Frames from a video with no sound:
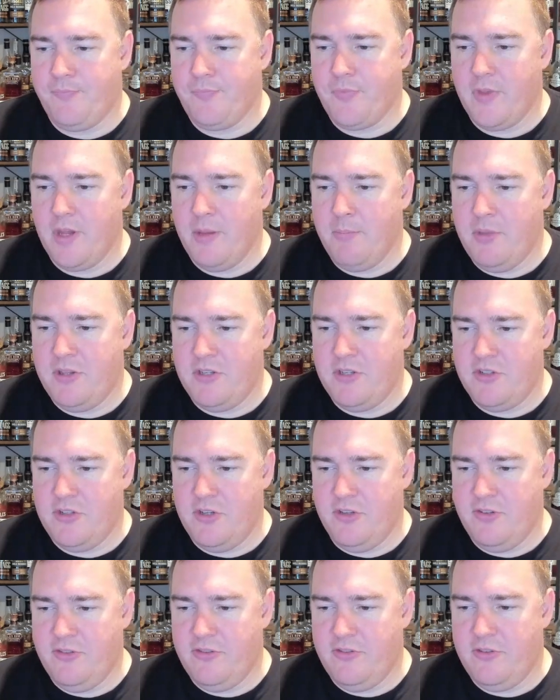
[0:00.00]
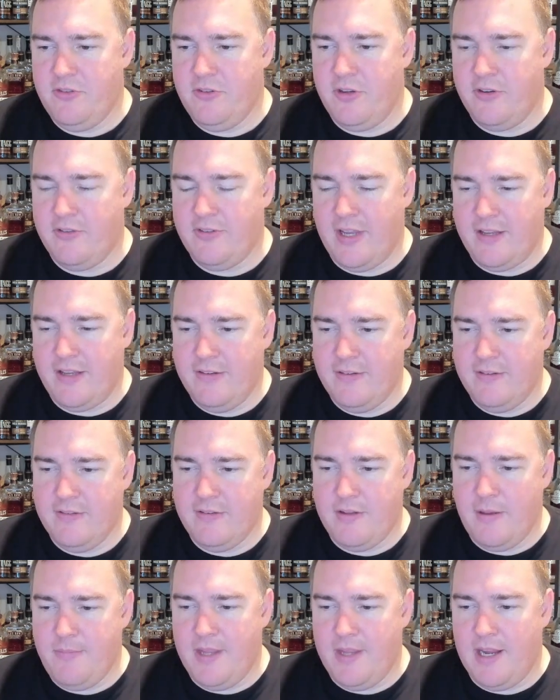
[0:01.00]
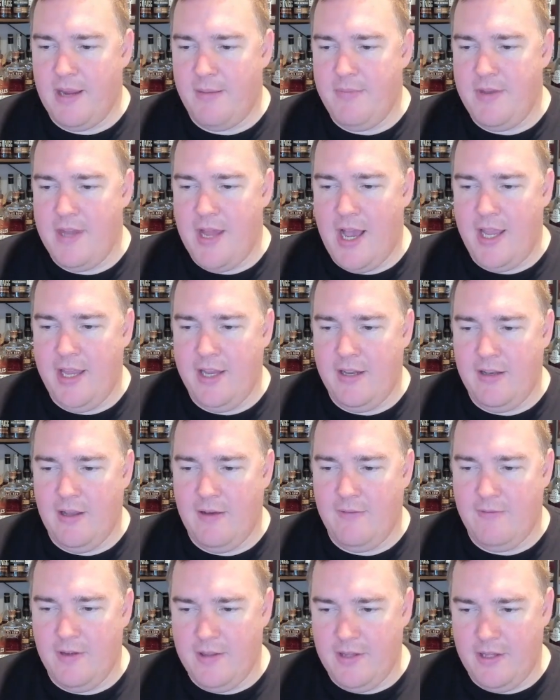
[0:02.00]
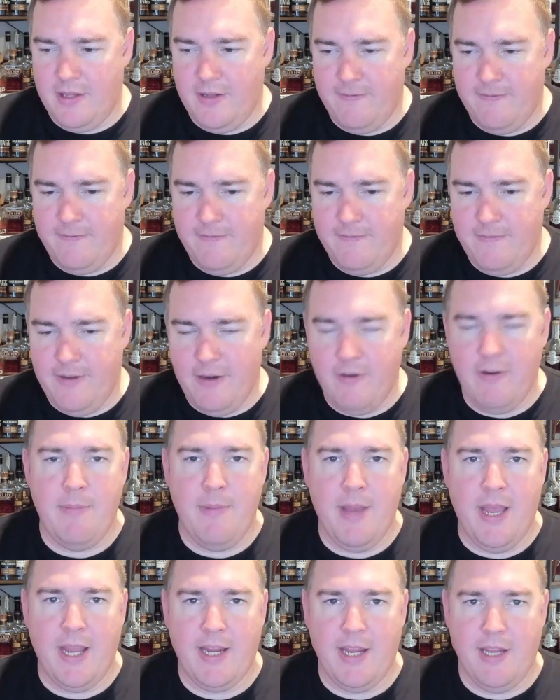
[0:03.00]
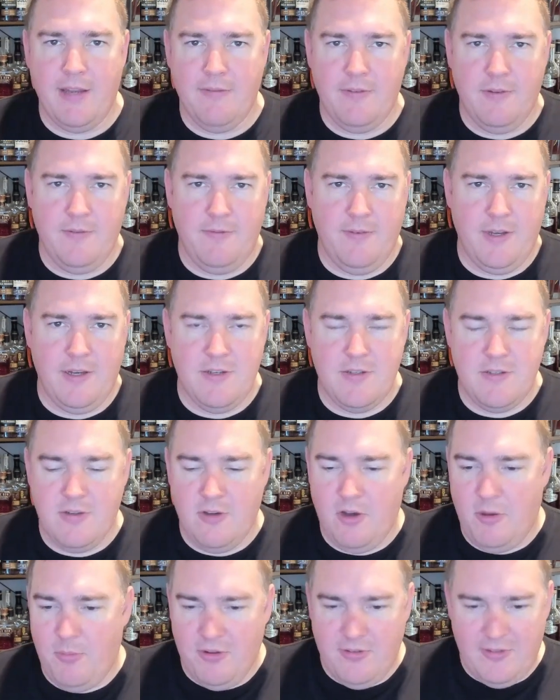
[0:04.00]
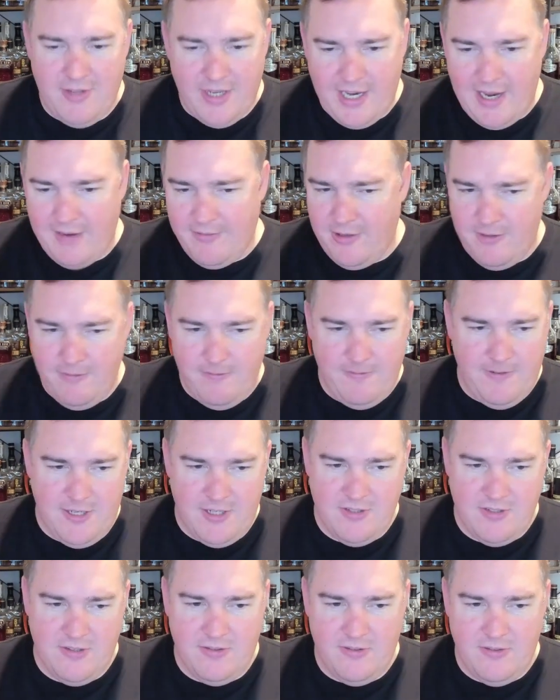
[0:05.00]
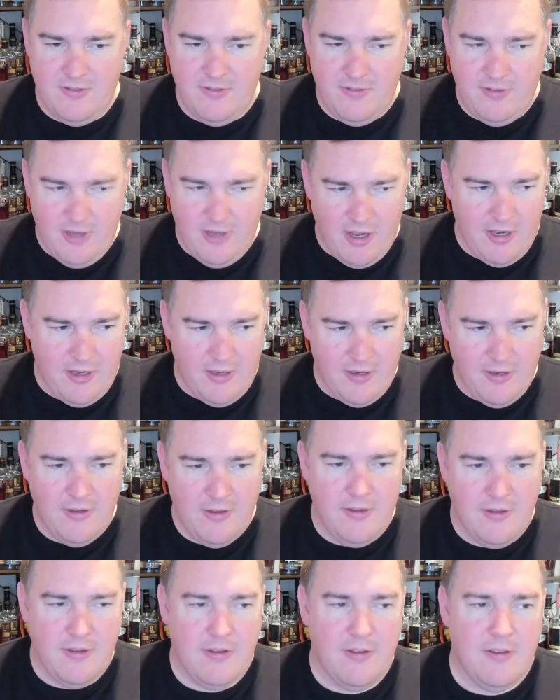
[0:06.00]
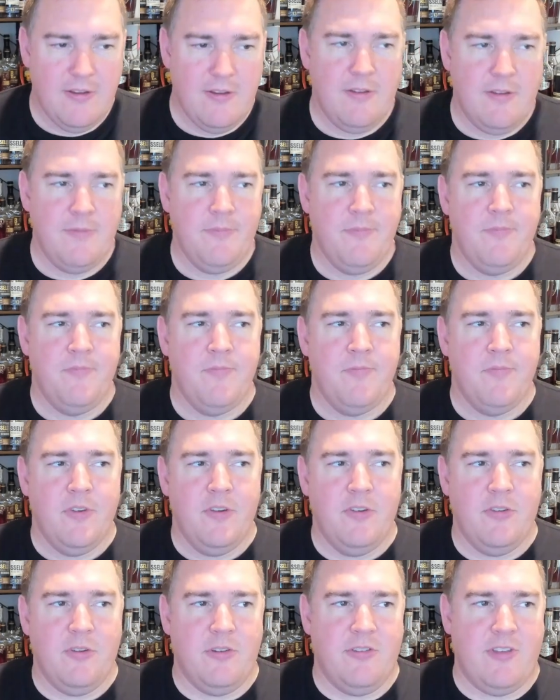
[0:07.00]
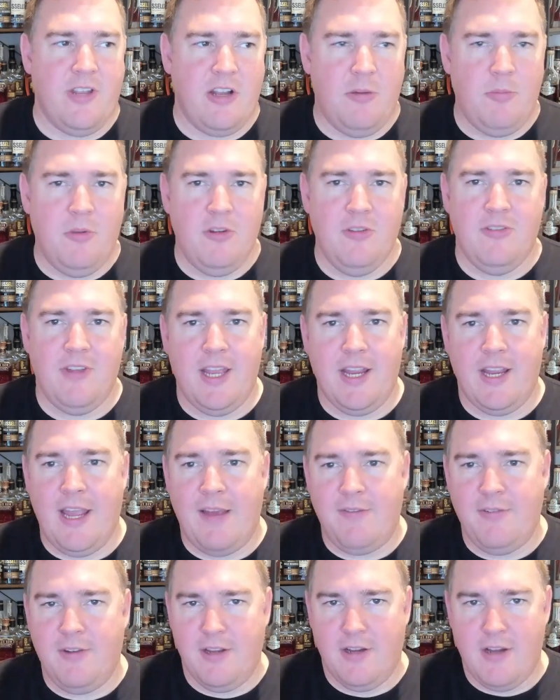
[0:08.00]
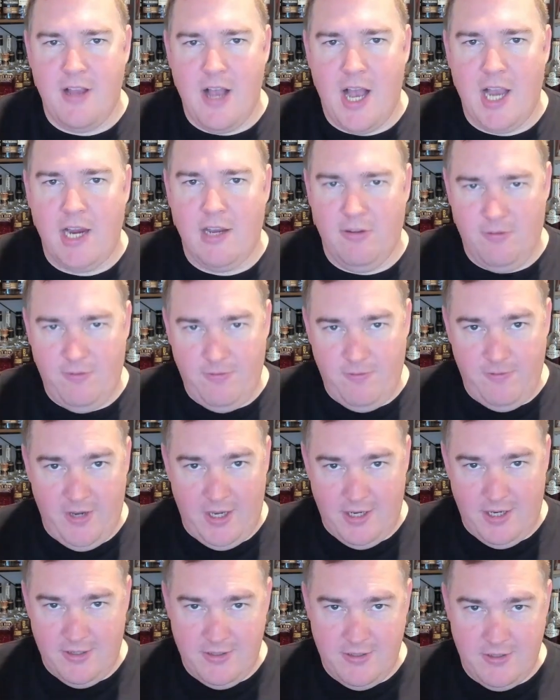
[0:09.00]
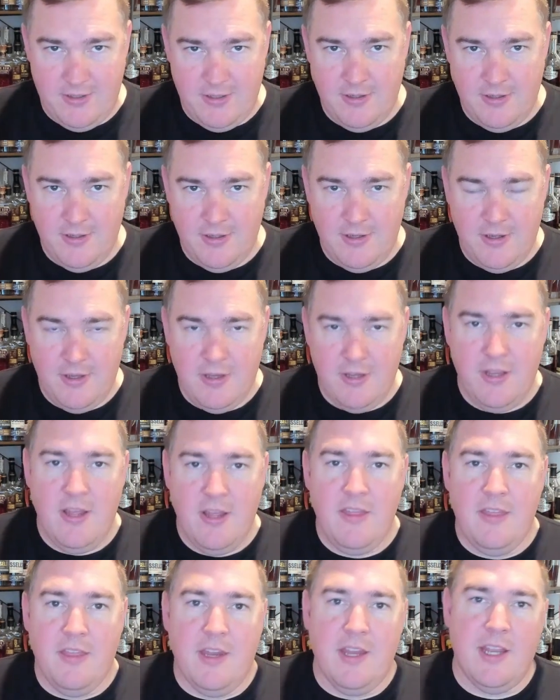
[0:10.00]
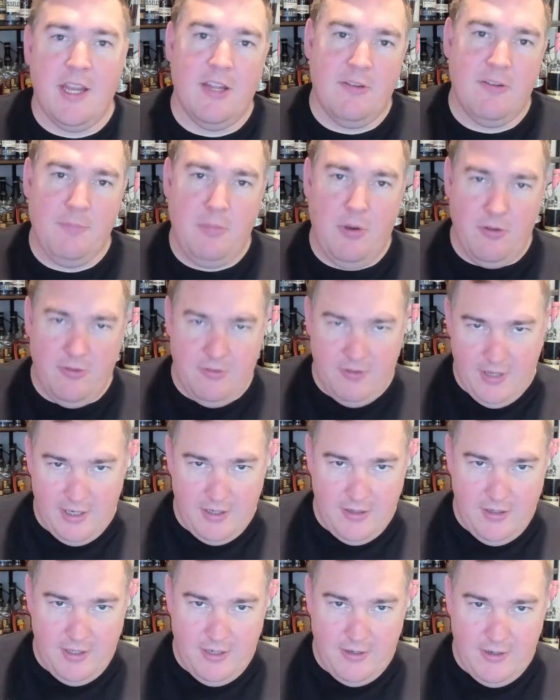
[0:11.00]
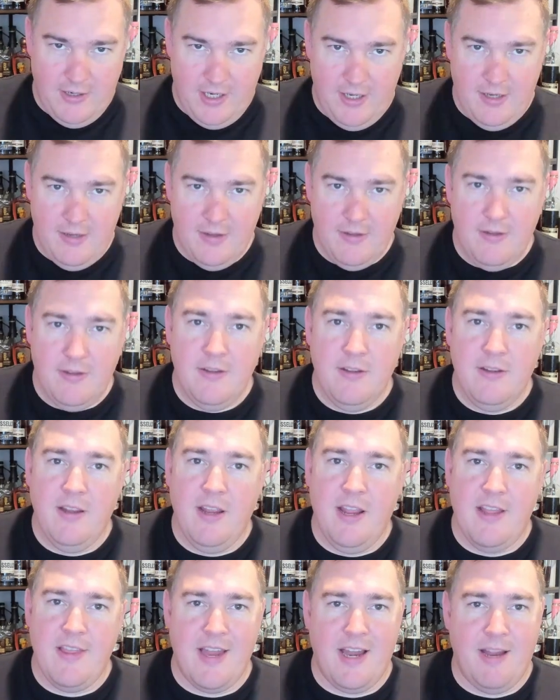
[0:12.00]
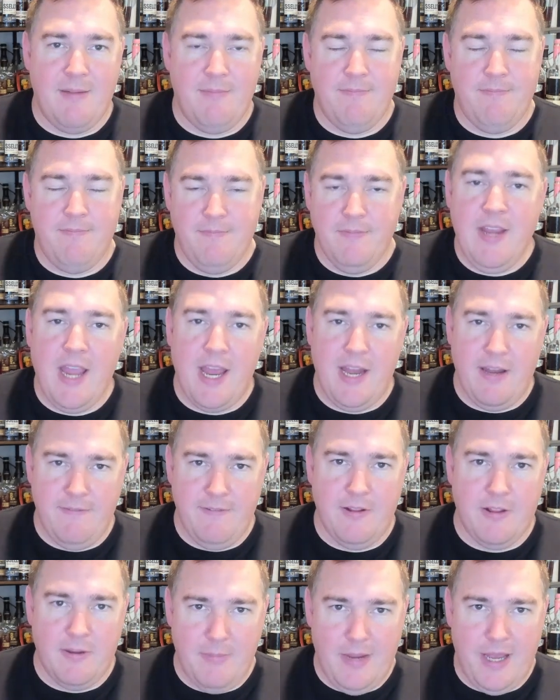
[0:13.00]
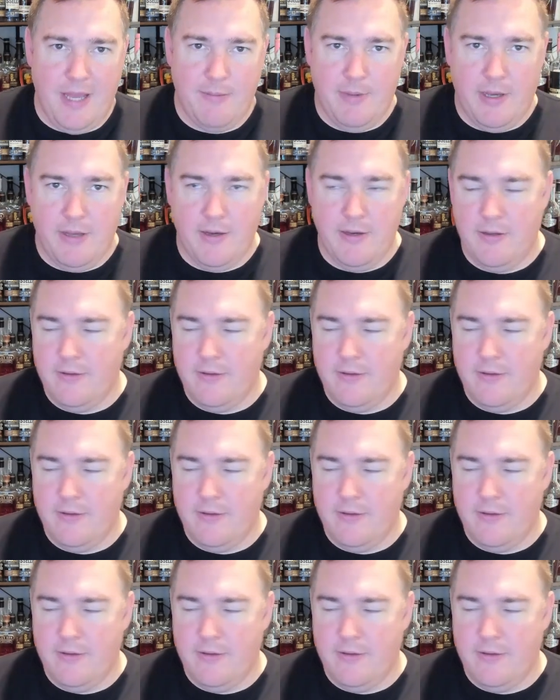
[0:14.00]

But there's like something I'm not in love with on the very back end of the finish. Almost like after the finish is done. So it's like almost like after the KoK is finished, then it gets post-nut clarity. And then I'm kind of feeling bad about it.